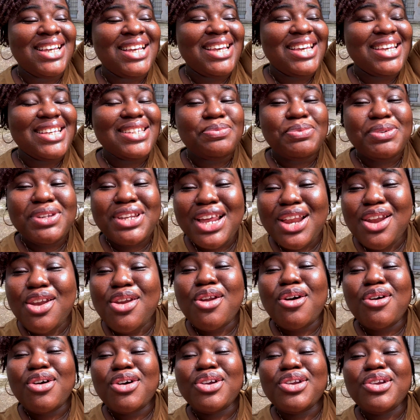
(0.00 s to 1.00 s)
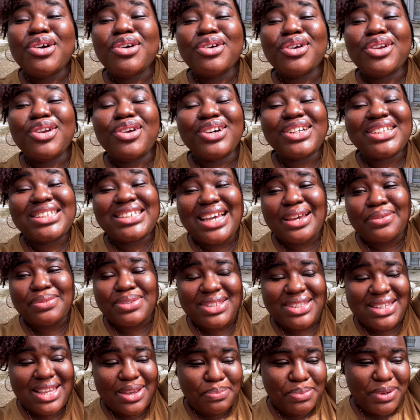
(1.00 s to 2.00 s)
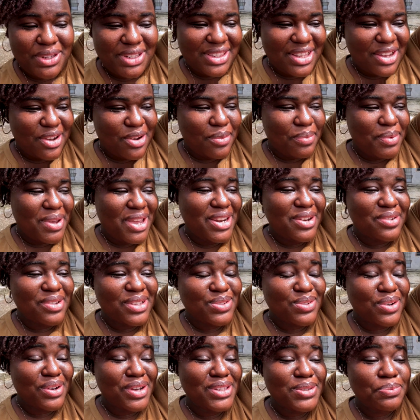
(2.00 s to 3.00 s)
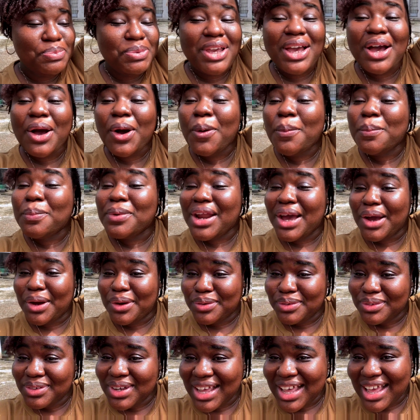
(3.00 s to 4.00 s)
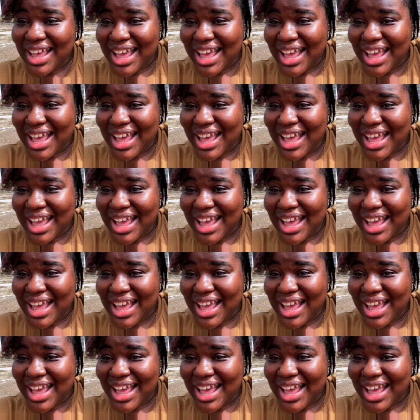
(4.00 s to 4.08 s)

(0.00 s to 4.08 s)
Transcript: it's been a long time since I picked her up. Anyways, we're going to pick her up now.